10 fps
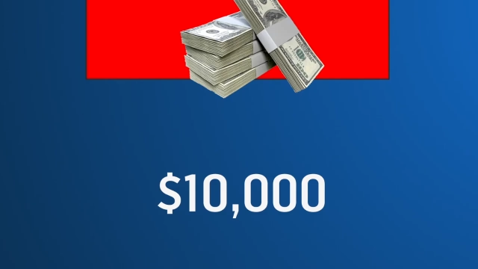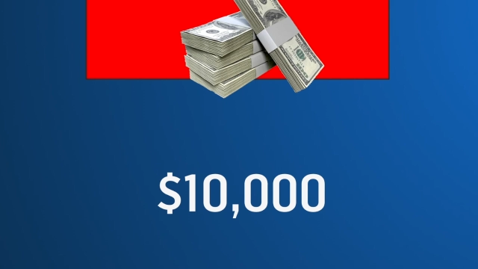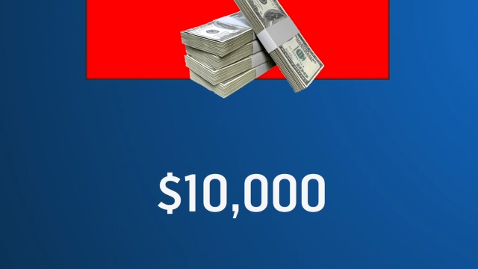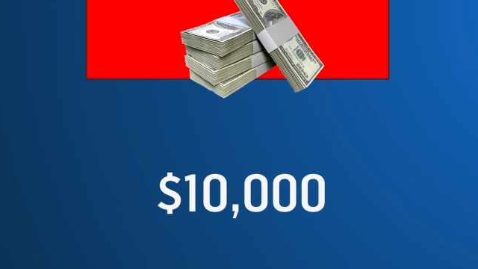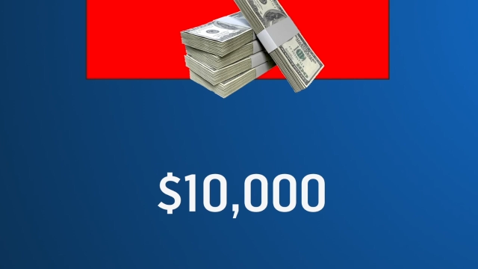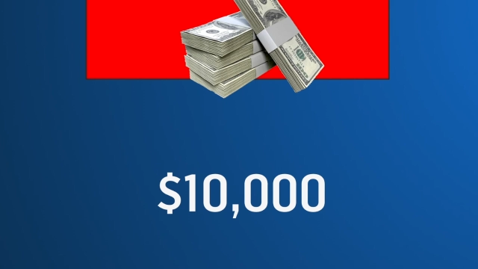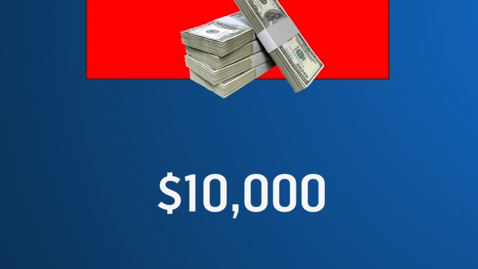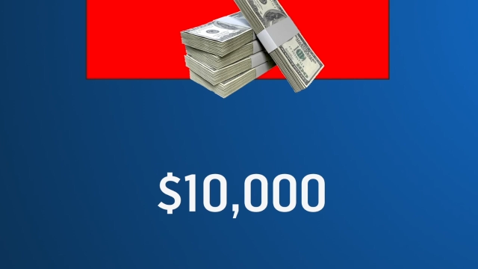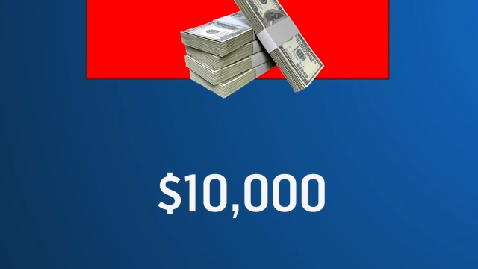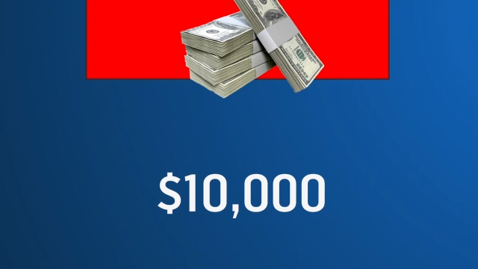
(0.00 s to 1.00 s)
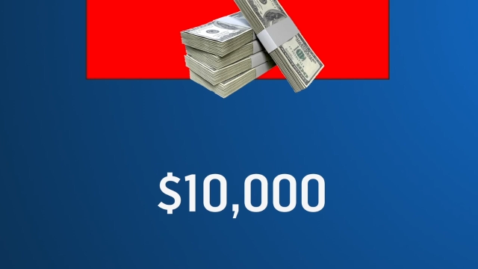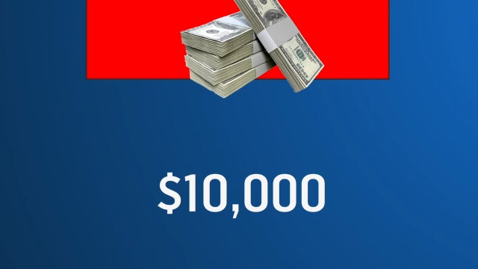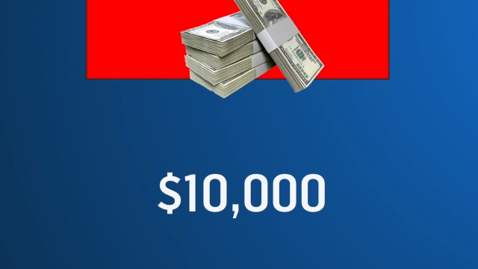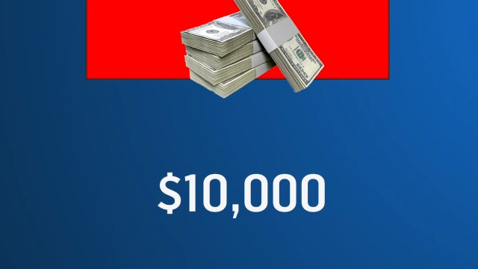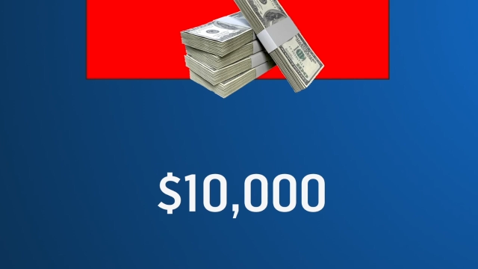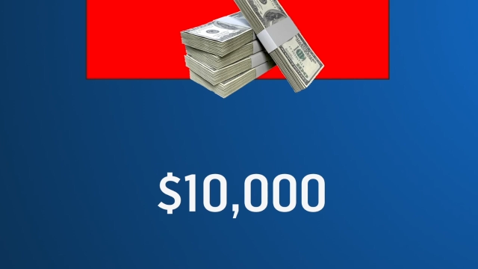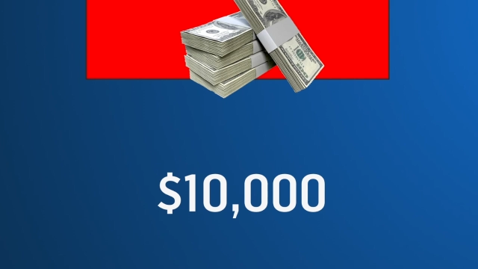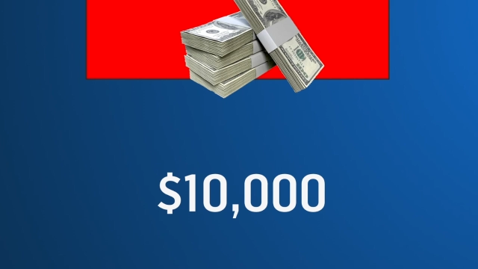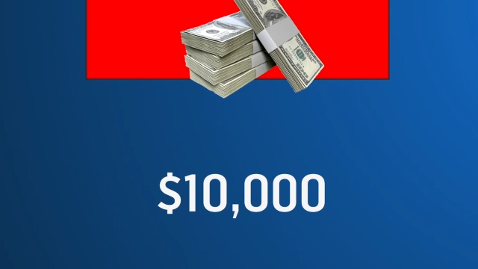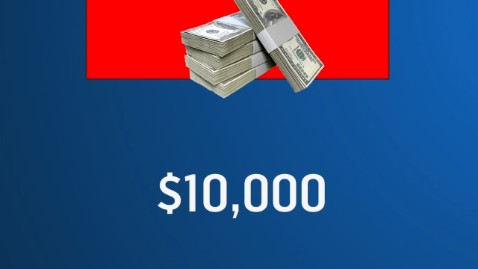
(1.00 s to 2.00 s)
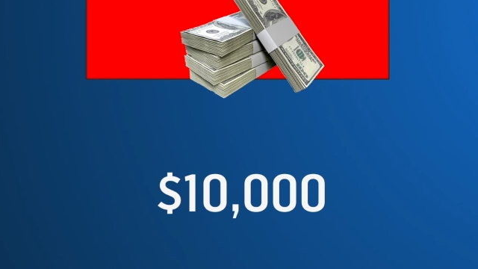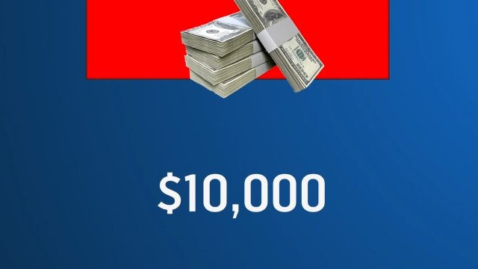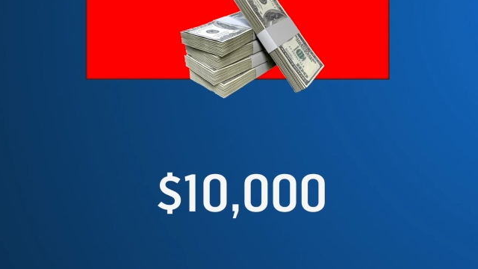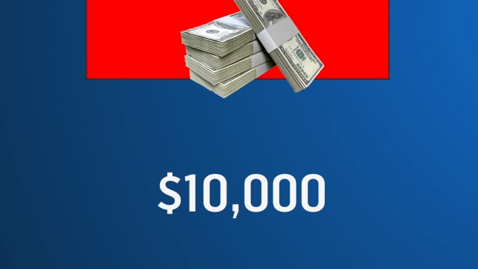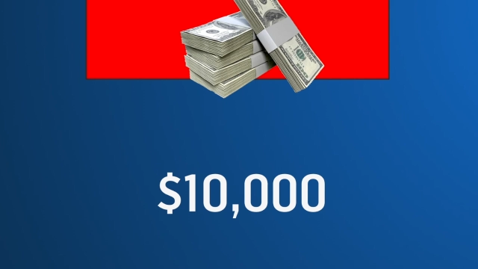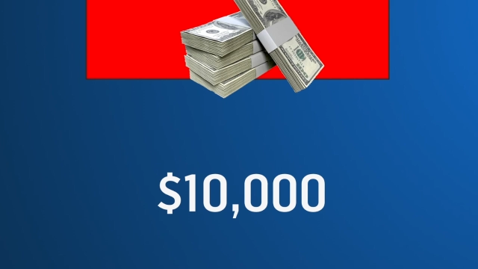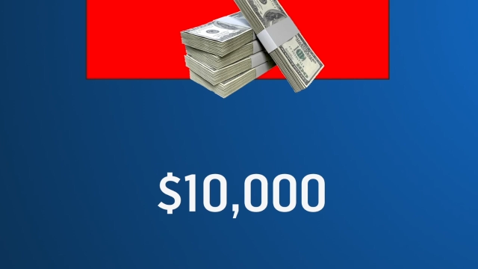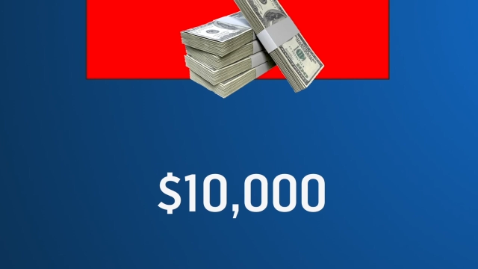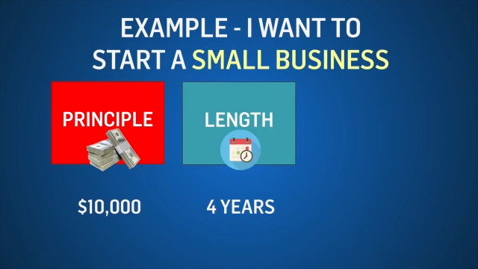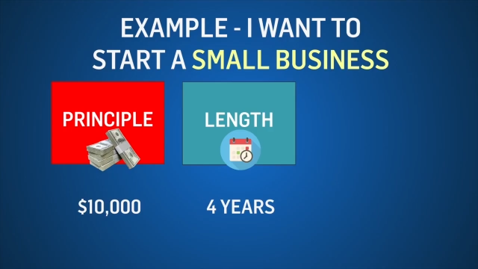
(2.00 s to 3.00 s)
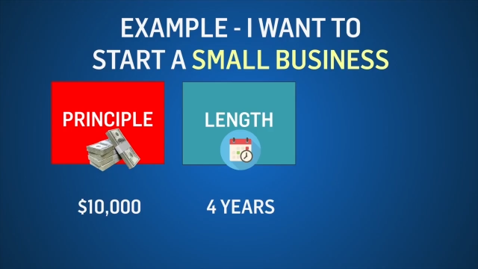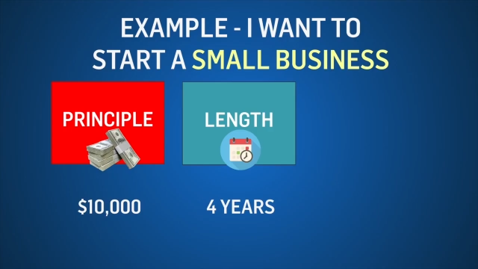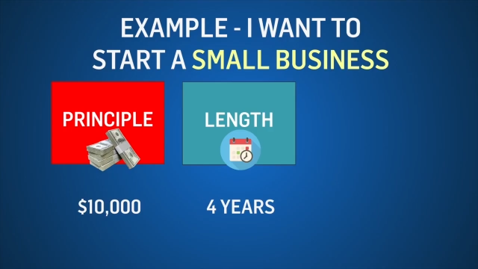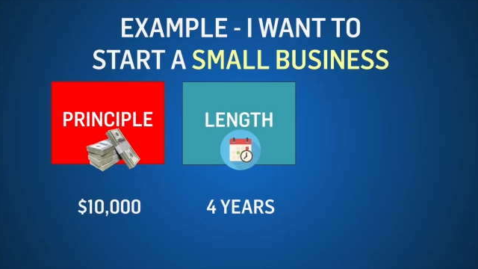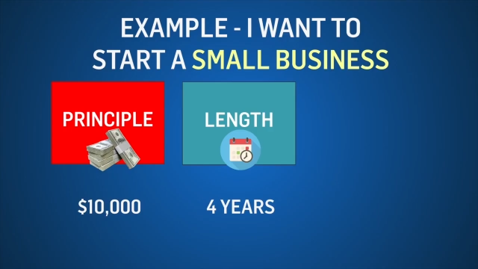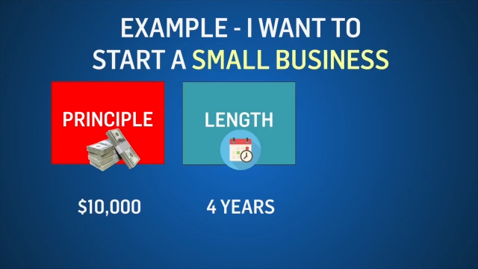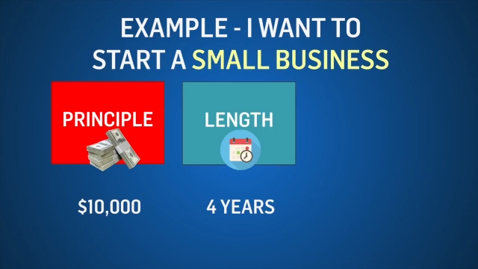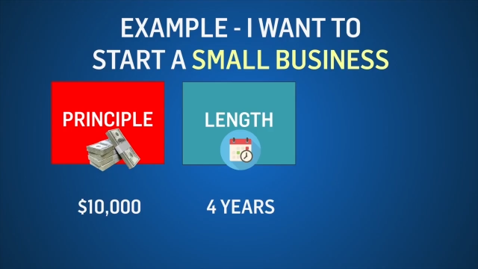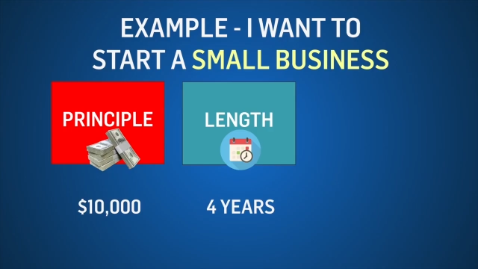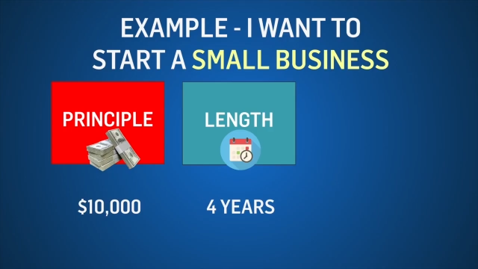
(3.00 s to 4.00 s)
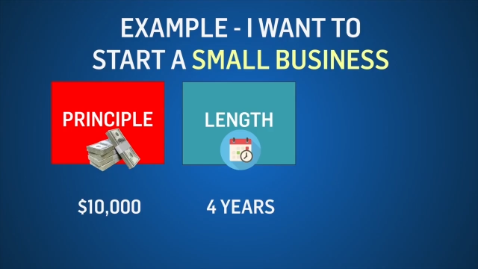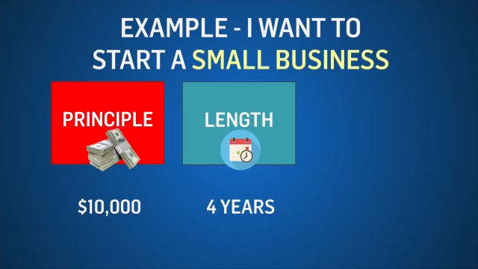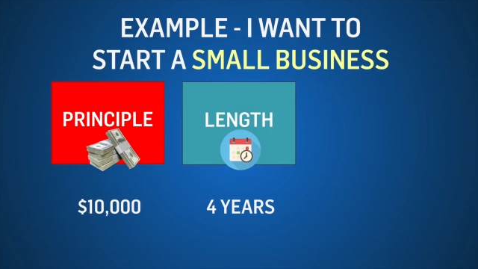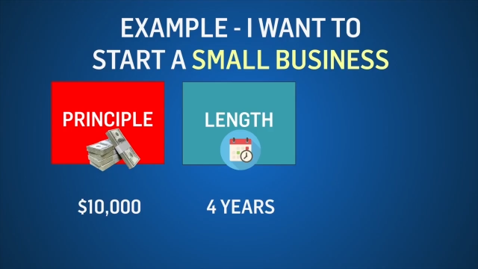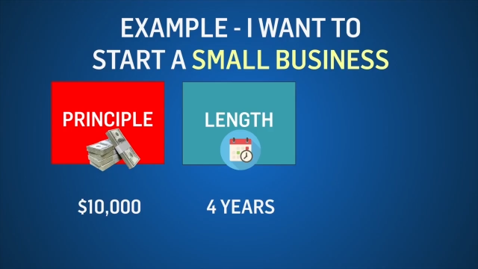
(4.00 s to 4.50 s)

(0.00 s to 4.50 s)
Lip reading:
Nobody's mouth can be seen.